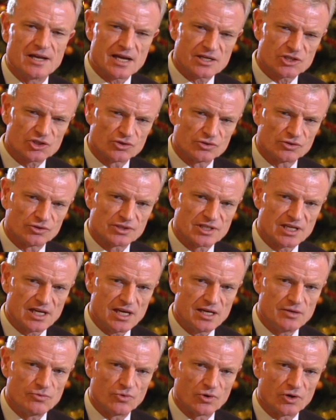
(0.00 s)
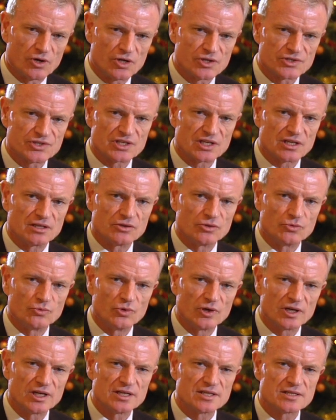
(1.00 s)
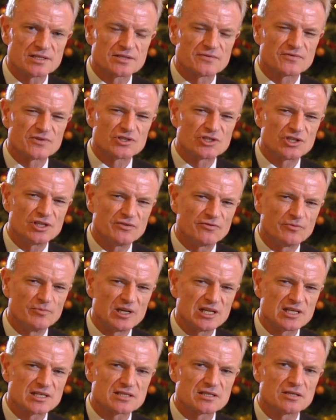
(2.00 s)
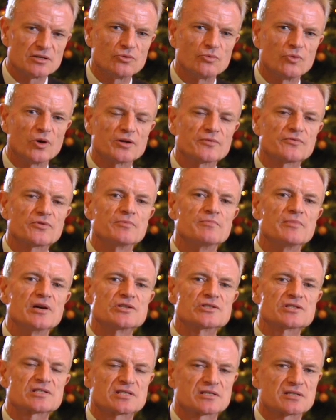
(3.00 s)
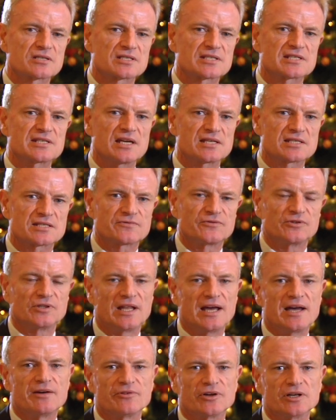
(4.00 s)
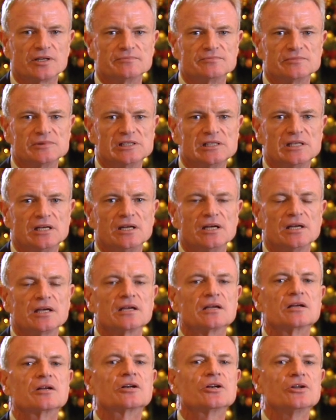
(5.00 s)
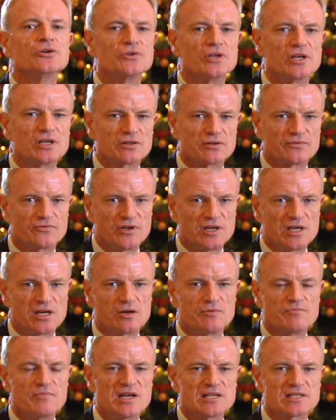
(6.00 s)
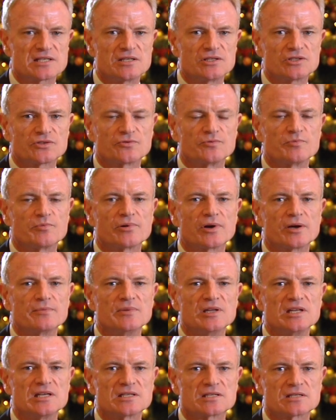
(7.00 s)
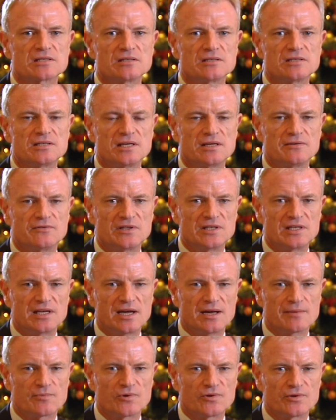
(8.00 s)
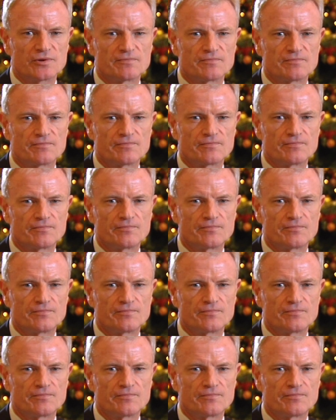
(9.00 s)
National Day was, in the words of the Chief Minister, one of the most successful ever, including the video message from Prime Minister David Cameron.